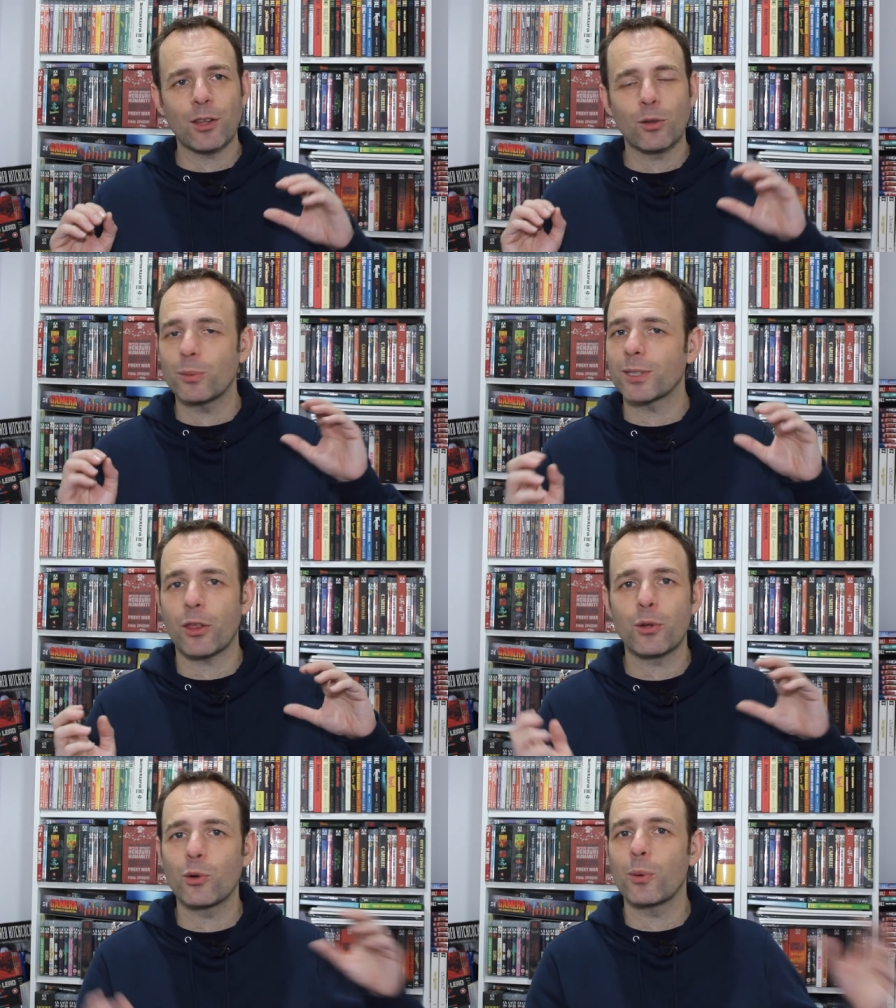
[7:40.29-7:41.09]
I thought it was a
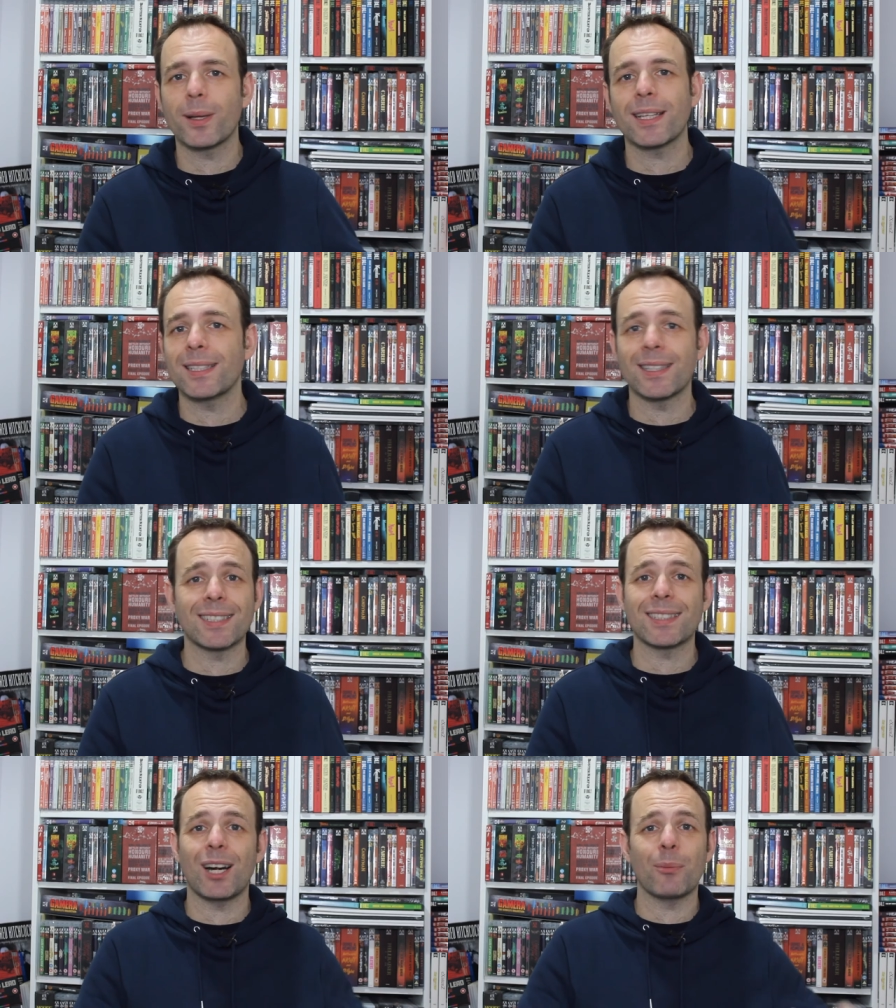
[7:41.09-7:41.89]
throwaway line at the
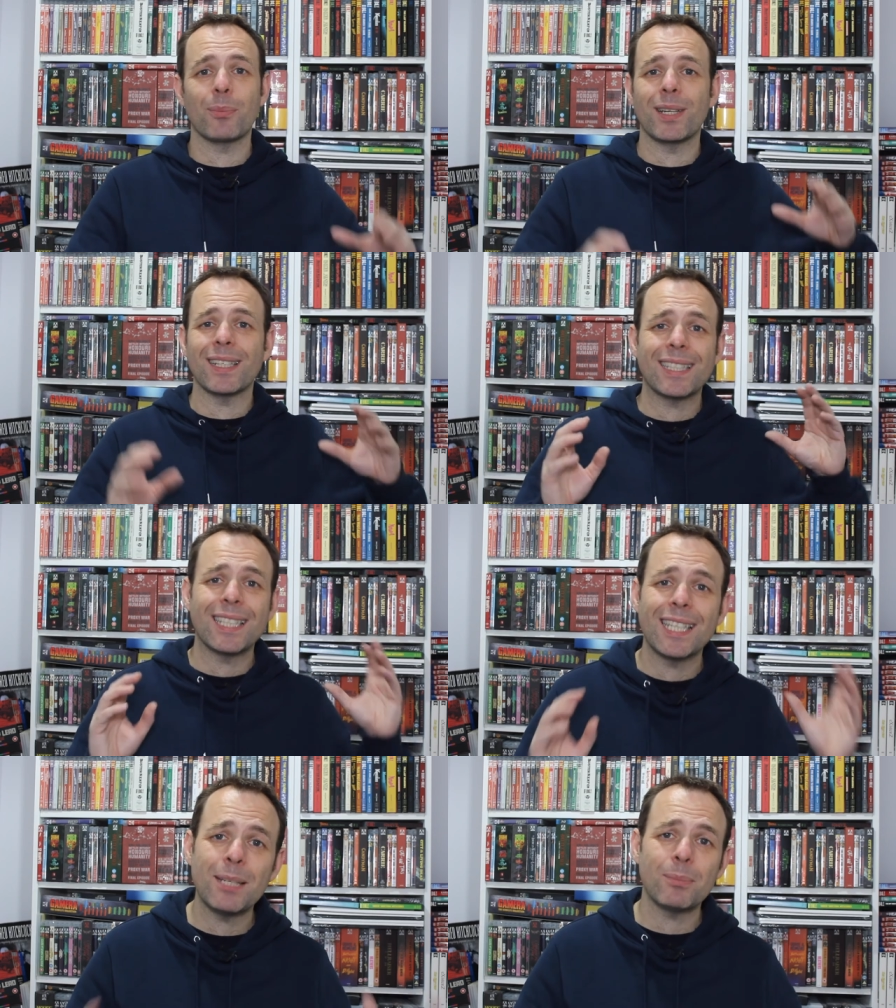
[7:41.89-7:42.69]
start, but it
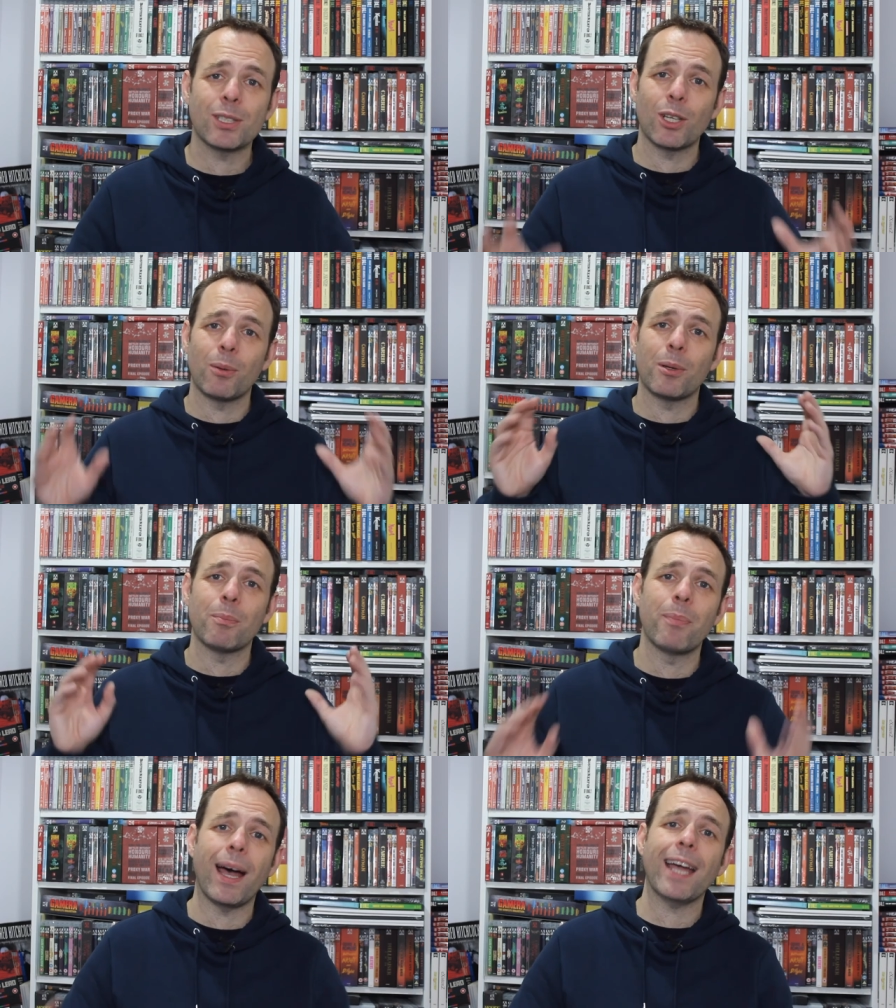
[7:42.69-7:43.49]
keeps
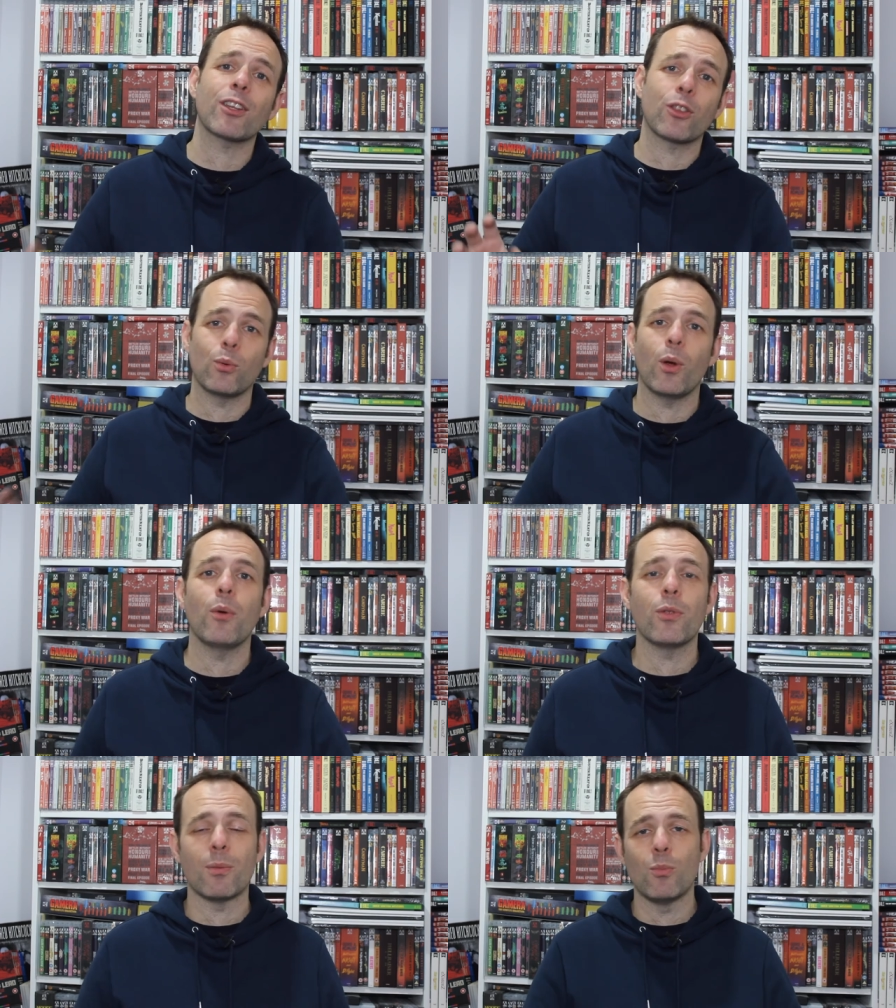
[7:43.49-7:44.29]
coming back
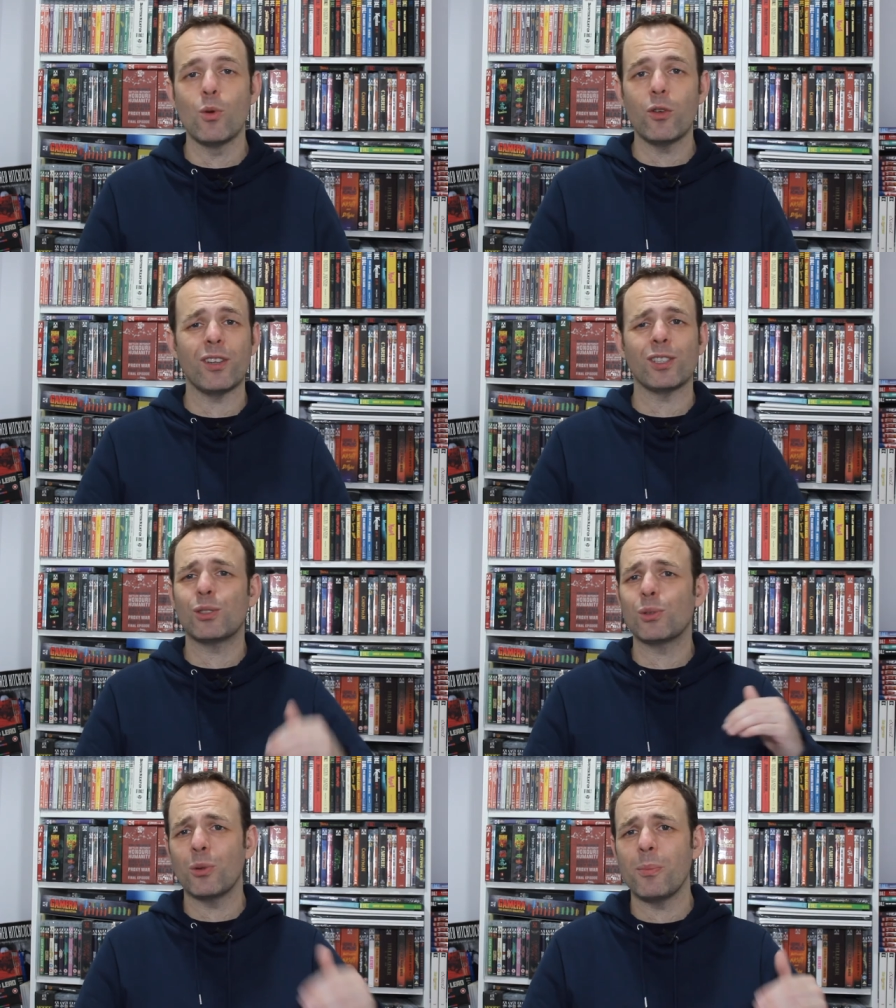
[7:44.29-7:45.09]
throughout the movie
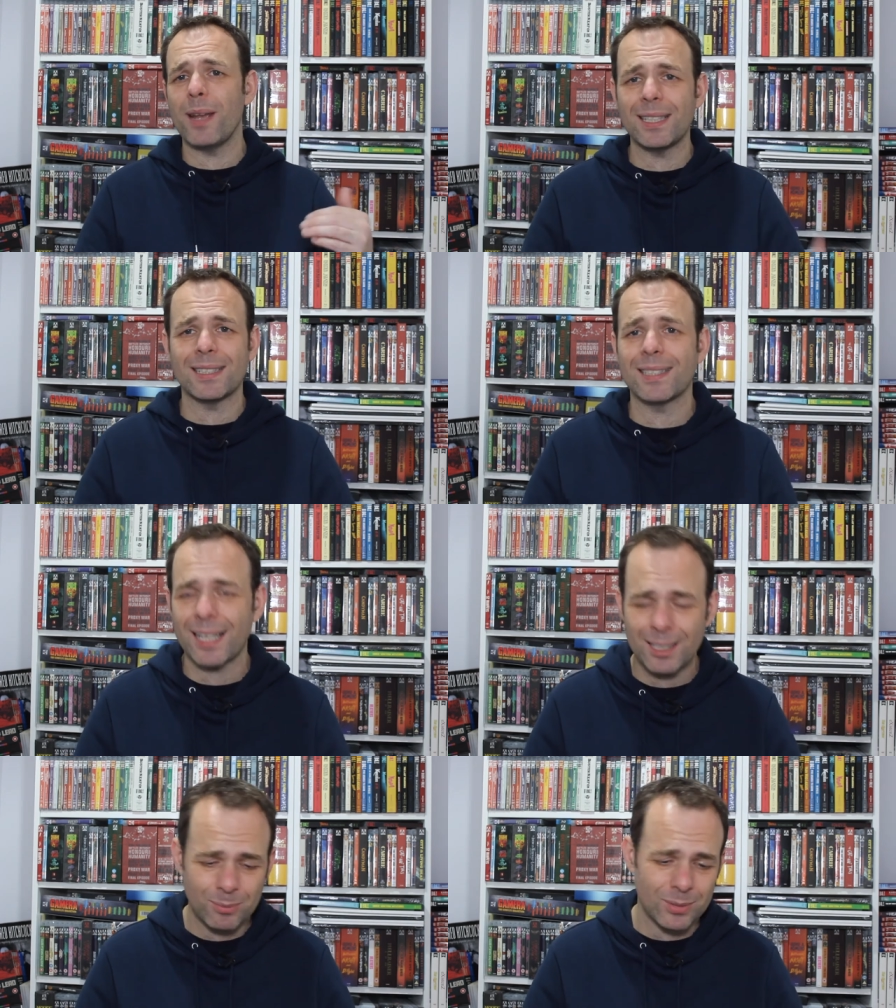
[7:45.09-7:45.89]
so many
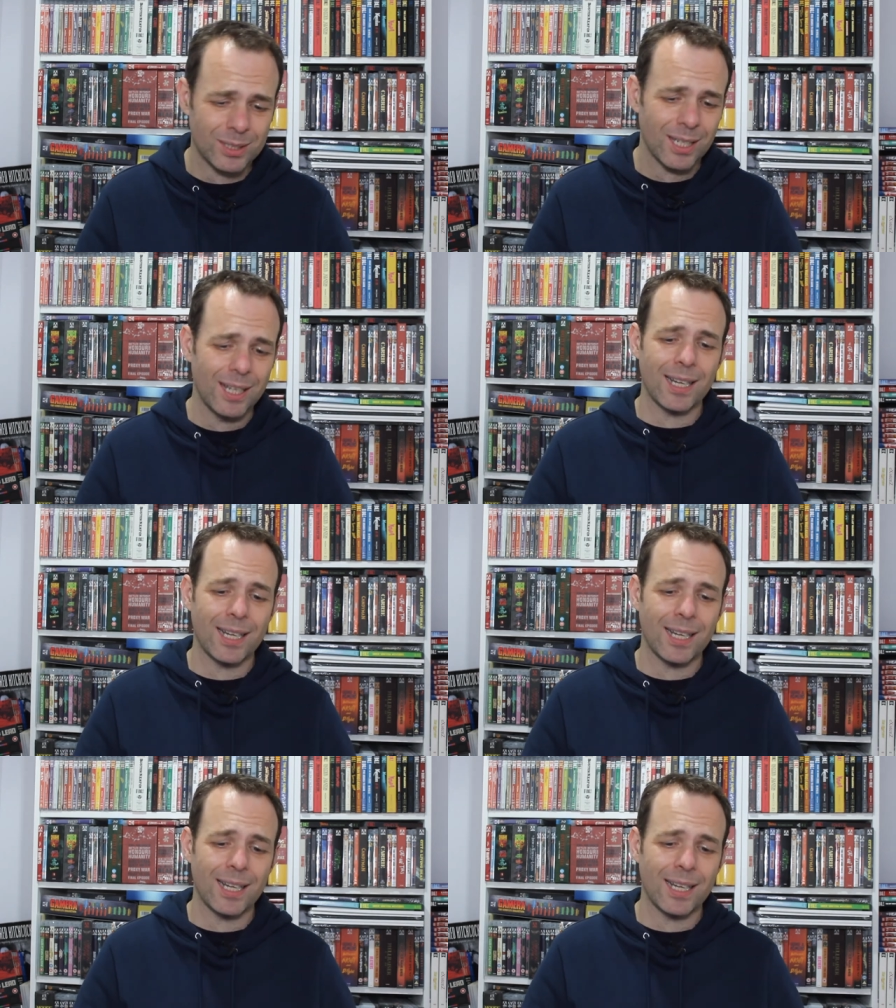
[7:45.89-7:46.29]
times.